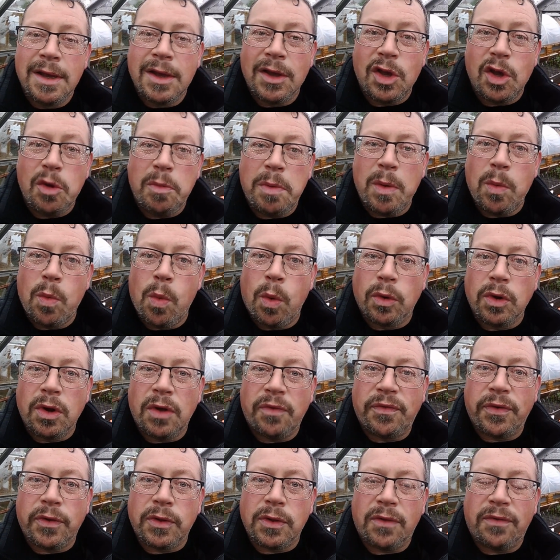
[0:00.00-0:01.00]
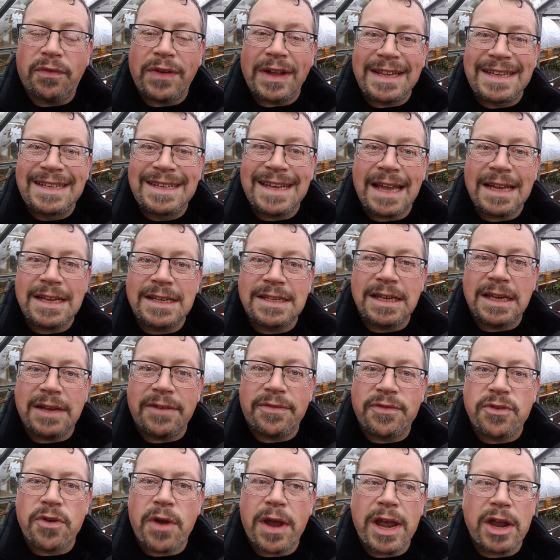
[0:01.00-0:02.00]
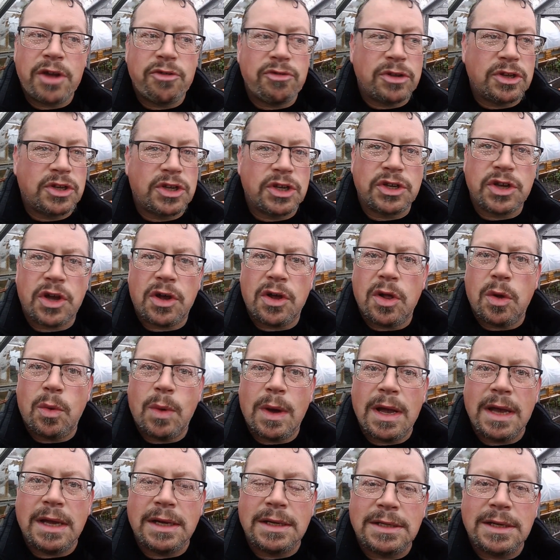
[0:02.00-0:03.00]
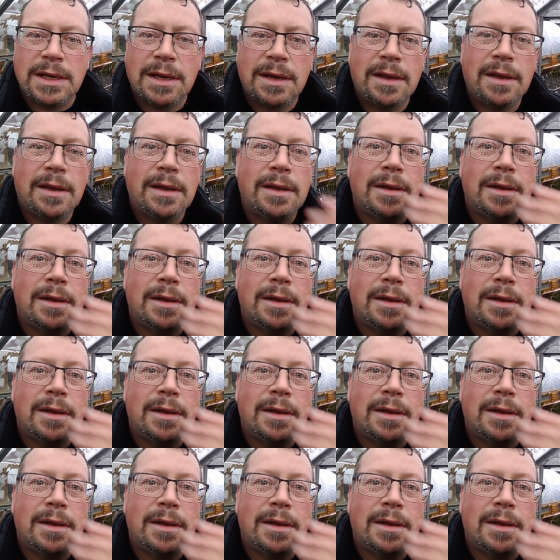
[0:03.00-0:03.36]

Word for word: You've been wonderful, fantastic, fragrant as always.